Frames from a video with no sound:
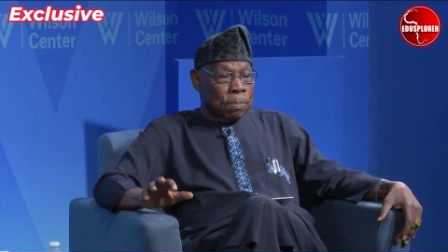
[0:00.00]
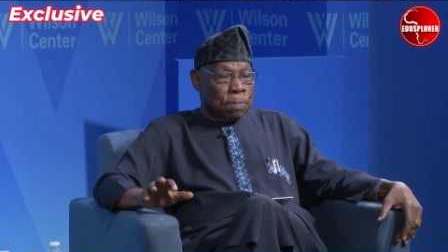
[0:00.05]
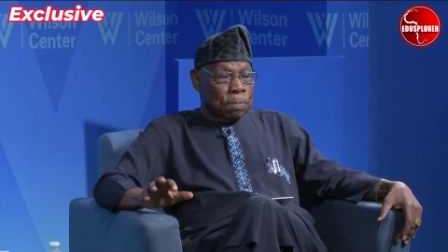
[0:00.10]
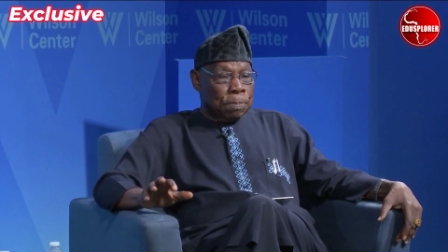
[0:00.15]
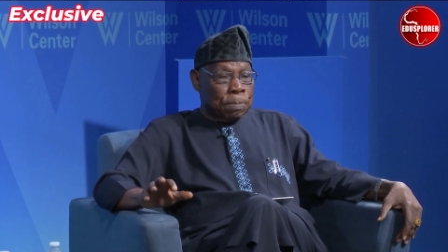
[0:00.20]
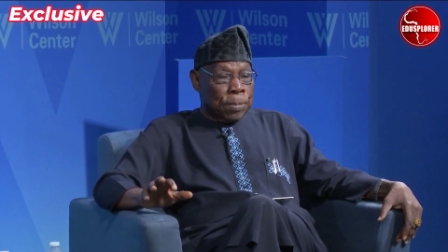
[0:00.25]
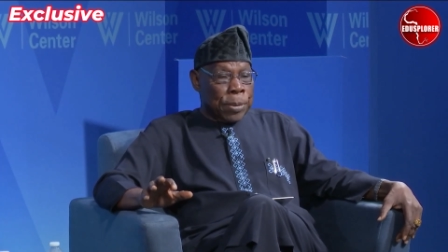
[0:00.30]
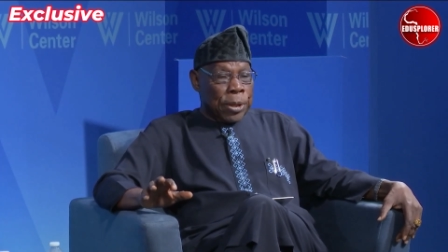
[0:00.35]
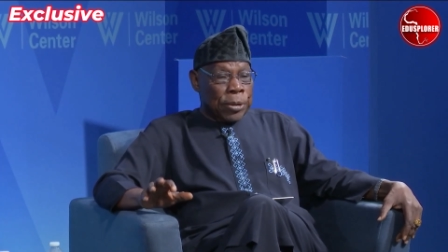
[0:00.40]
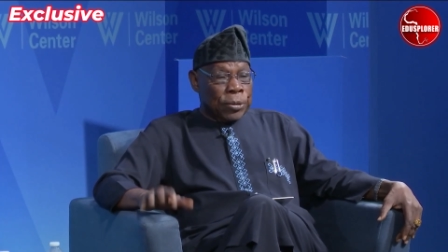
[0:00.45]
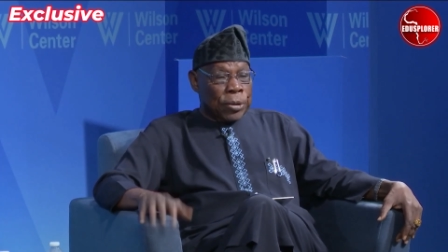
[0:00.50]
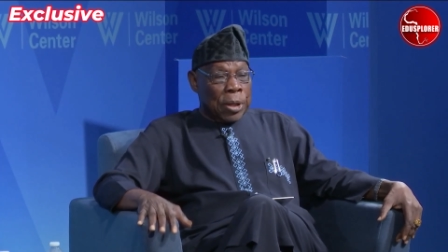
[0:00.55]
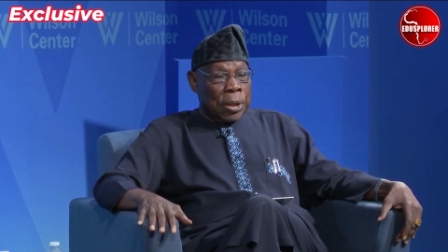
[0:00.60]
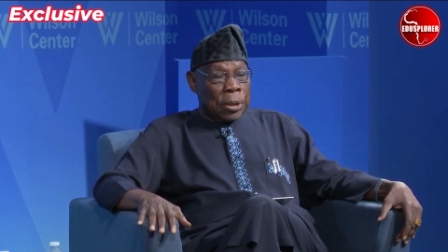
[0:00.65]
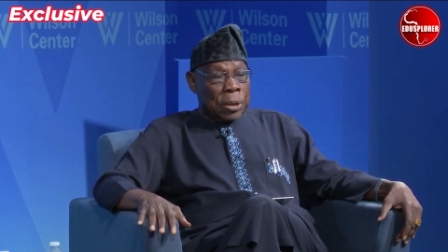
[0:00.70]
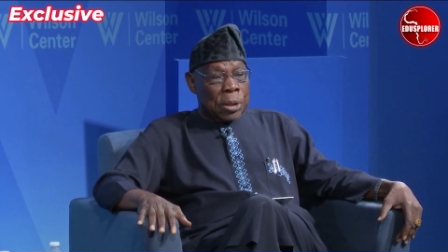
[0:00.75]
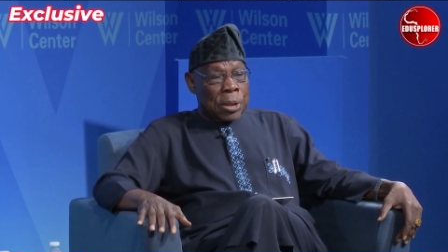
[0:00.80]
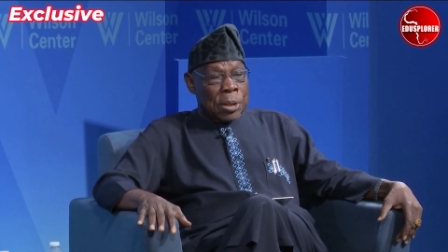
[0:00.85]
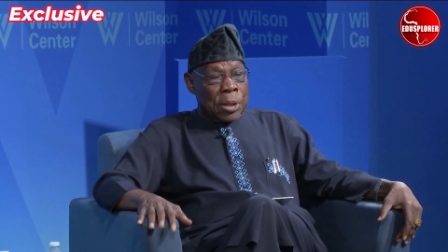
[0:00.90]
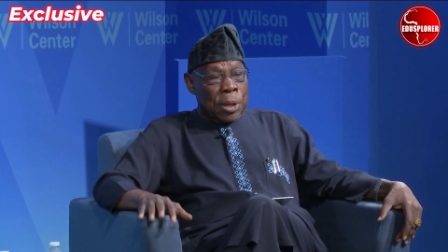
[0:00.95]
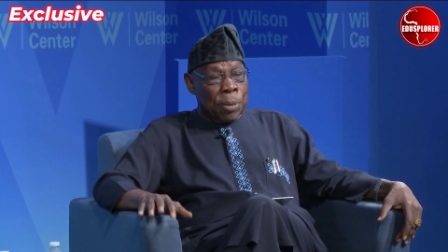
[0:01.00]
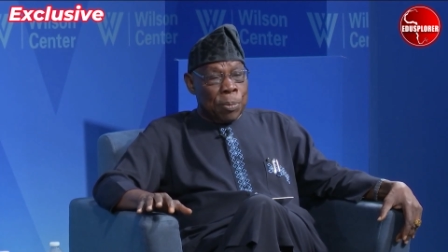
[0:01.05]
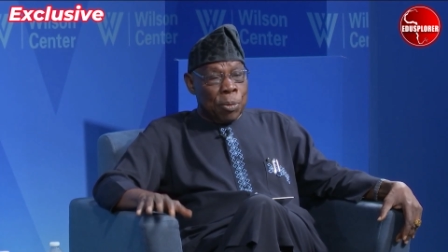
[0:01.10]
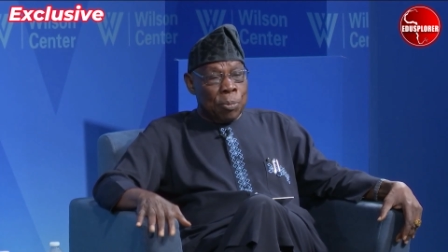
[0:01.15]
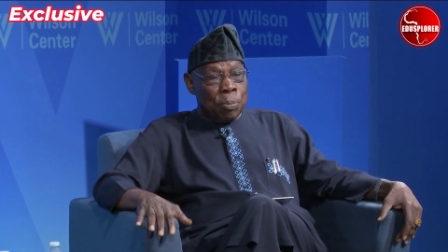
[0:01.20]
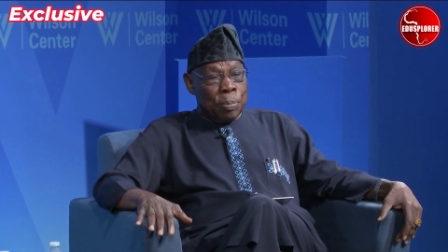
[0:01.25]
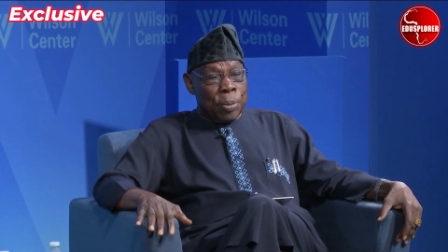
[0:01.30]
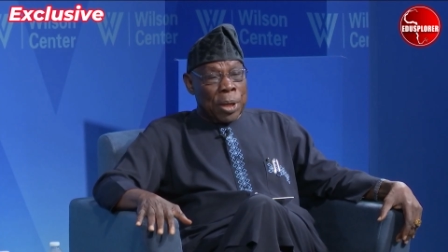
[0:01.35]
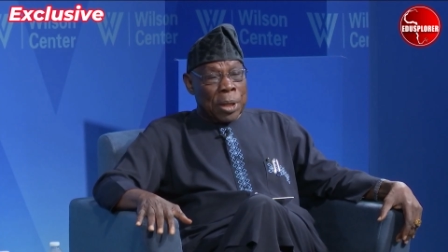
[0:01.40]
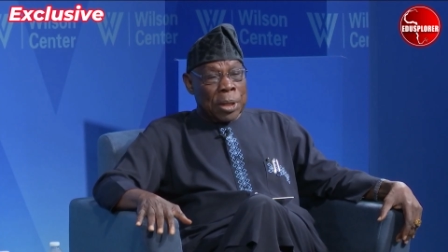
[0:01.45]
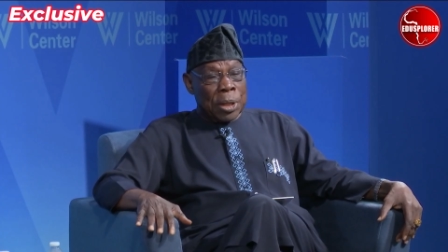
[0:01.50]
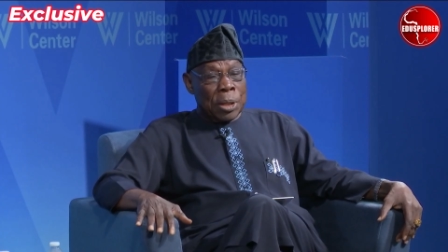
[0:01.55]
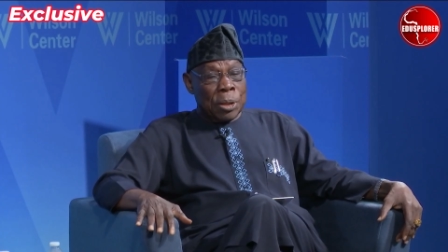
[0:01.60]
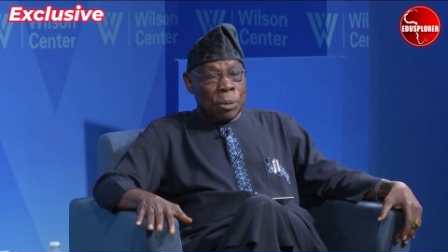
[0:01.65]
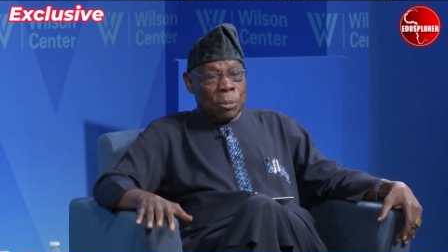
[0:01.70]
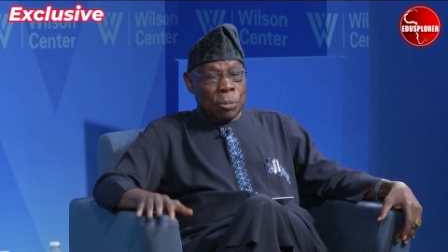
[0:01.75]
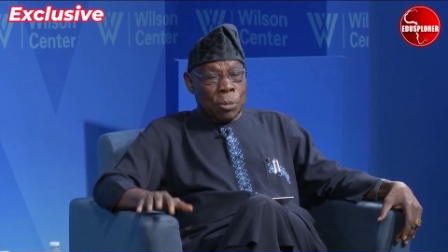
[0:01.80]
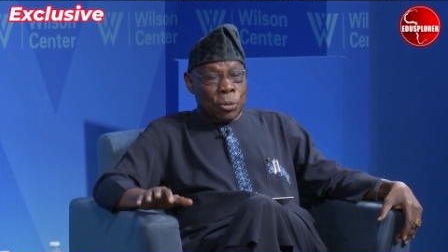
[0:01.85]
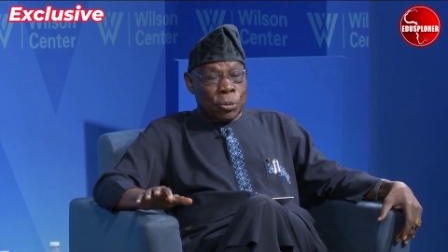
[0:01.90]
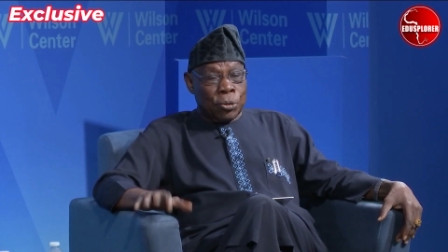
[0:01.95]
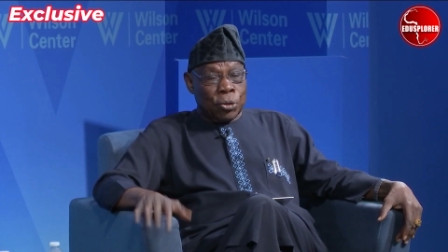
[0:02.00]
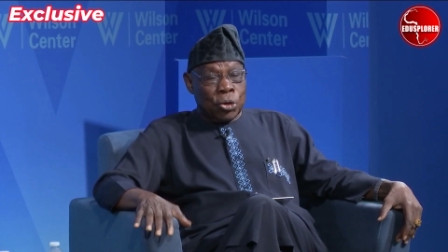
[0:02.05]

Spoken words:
President Thabo Mbeki was